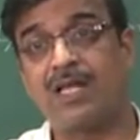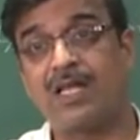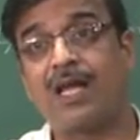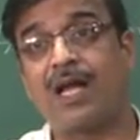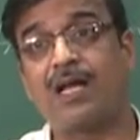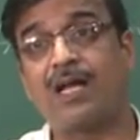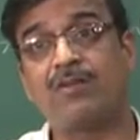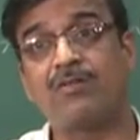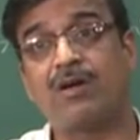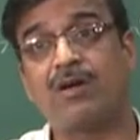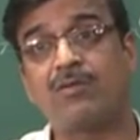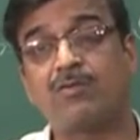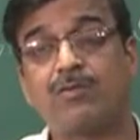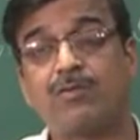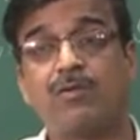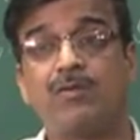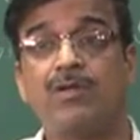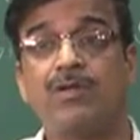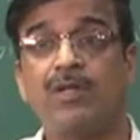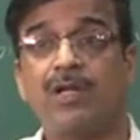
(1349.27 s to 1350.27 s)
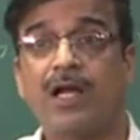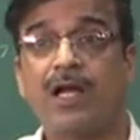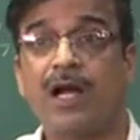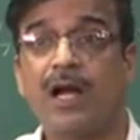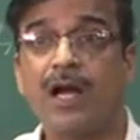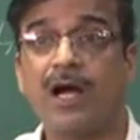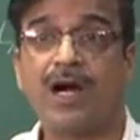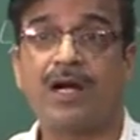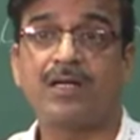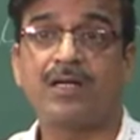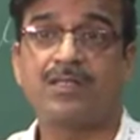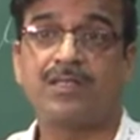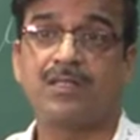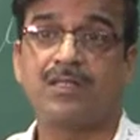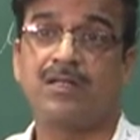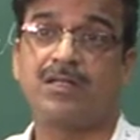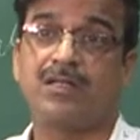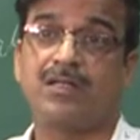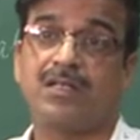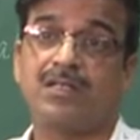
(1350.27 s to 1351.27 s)
and you have to add
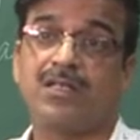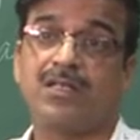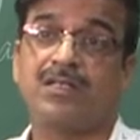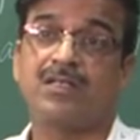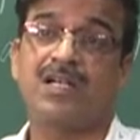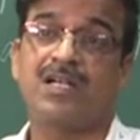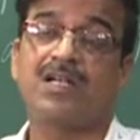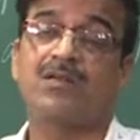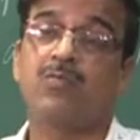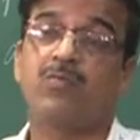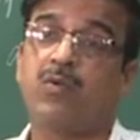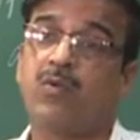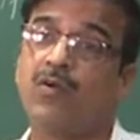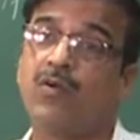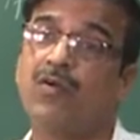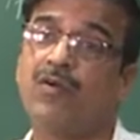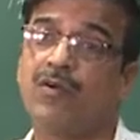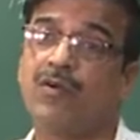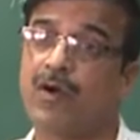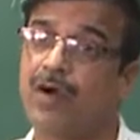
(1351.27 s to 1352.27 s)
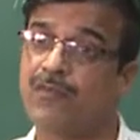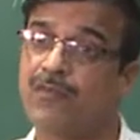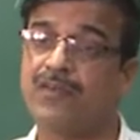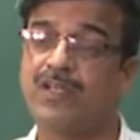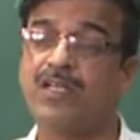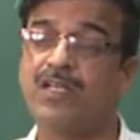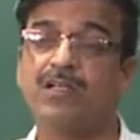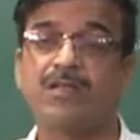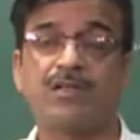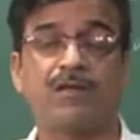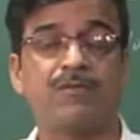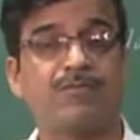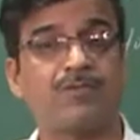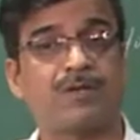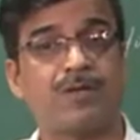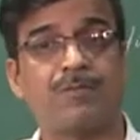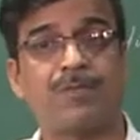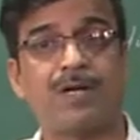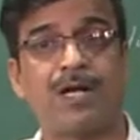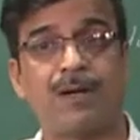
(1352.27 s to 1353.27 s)
the net flow of income
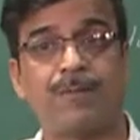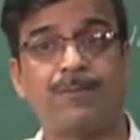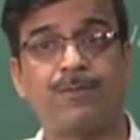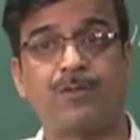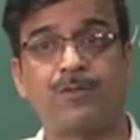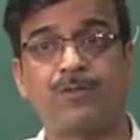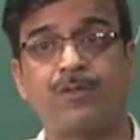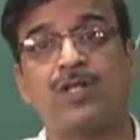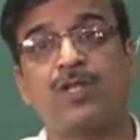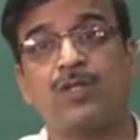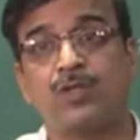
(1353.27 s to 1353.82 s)
from abroad.